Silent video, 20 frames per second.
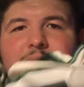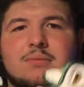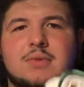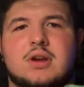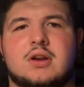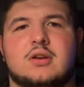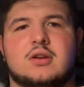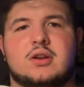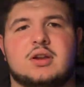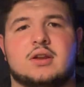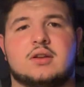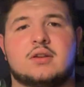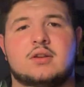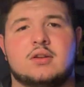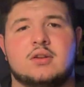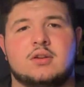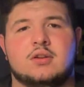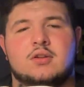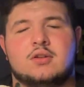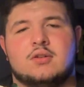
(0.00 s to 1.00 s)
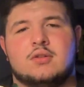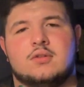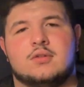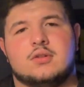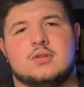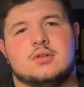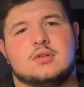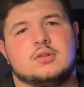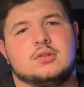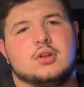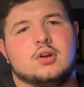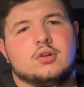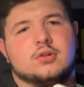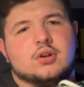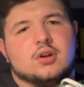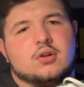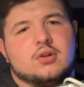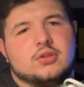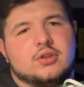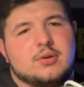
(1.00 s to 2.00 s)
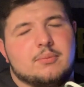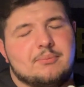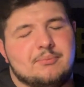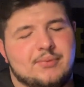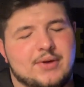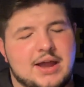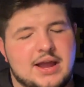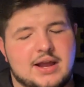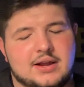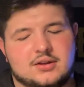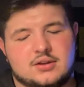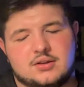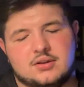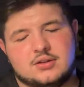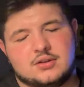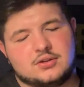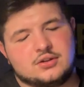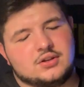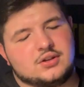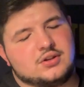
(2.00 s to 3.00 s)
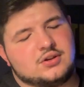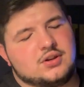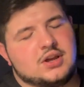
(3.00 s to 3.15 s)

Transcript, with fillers: Mary logo on the back. And then